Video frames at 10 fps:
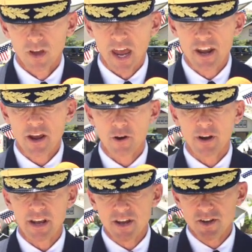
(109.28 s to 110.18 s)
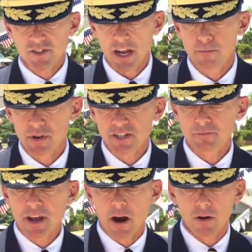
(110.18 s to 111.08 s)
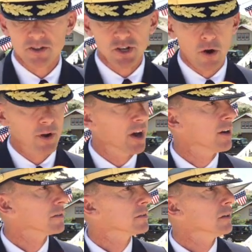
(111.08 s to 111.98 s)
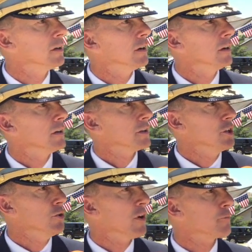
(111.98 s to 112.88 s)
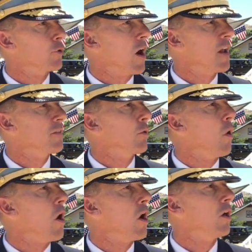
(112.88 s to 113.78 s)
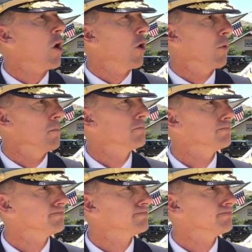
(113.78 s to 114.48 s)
And here it is in Bisbee, Arizona. You have brought the wall home.